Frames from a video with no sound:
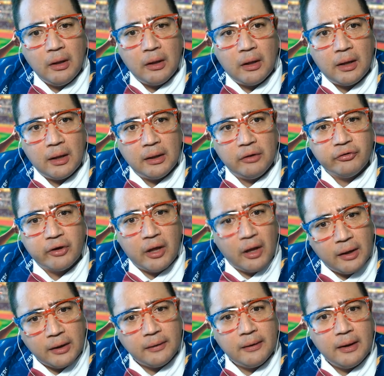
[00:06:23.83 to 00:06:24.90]
is a
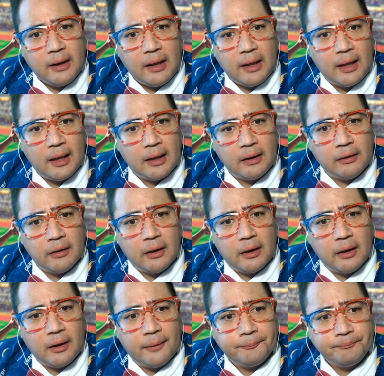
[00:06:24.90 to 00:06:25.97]
cunt
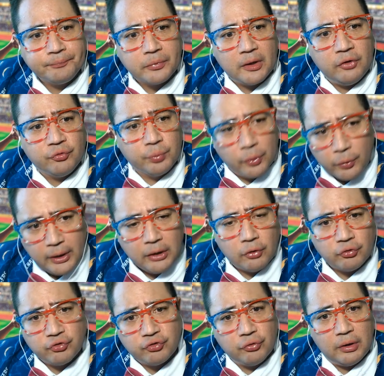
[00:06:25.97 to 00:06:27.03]
and is ruining your
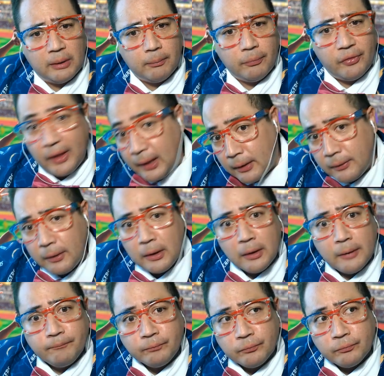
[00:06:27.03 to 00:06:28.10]
stream, then
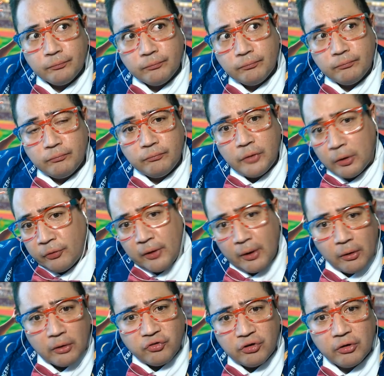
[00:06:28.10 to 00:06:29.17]
they're there
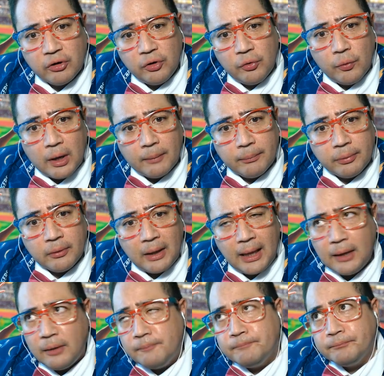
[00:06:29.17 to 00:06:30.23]
to cheer you up.
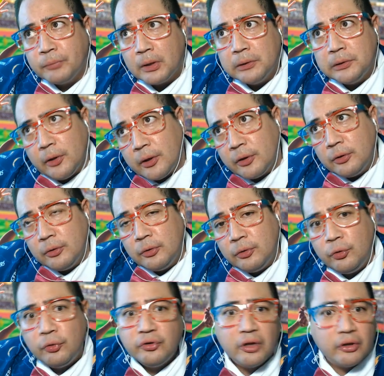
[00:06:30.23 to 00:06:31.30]
And look,
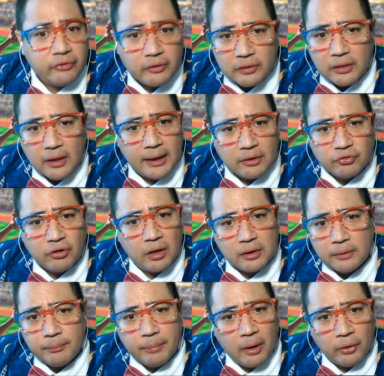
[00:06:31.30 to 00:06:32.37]
who doesn't like
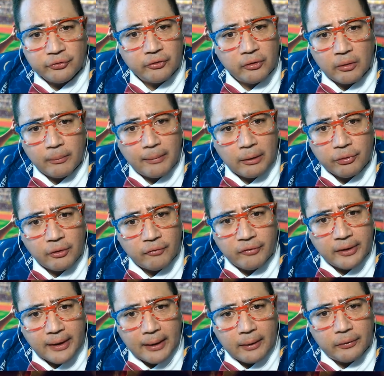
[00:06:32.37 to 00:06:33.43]
chocolate balls in their mouth every
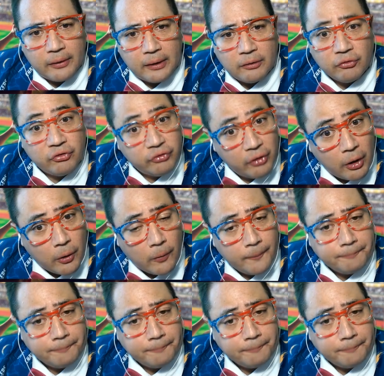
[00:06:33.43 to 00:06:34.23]
now and then? So,